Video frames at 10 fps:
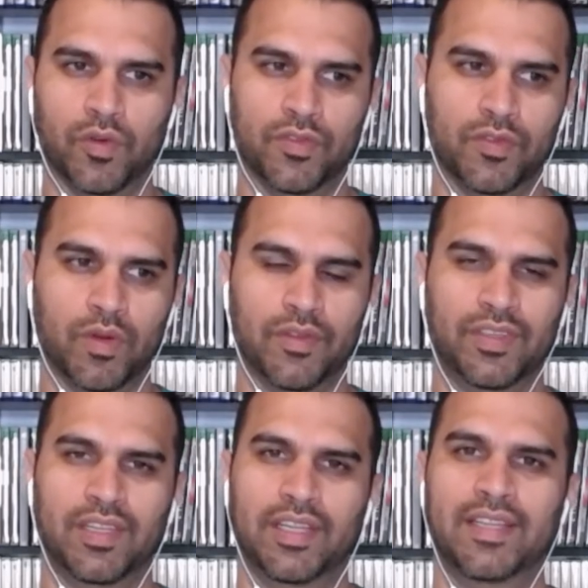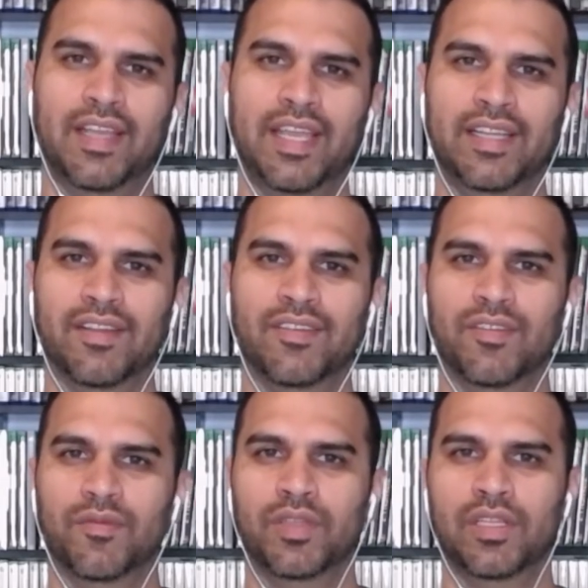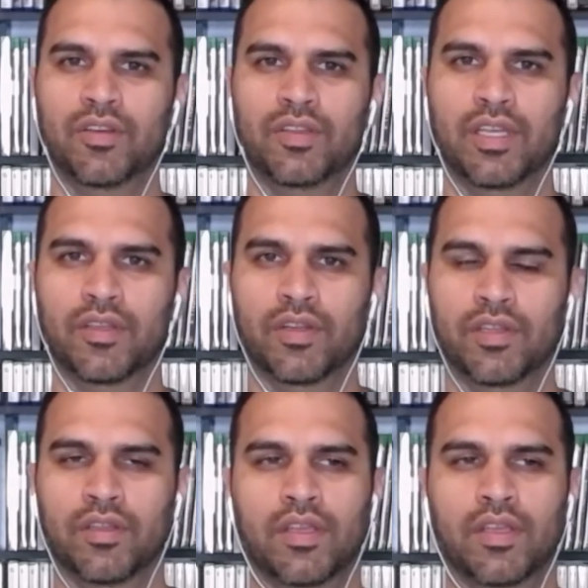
to where I was kind of like, dang, this doesn't really look that good.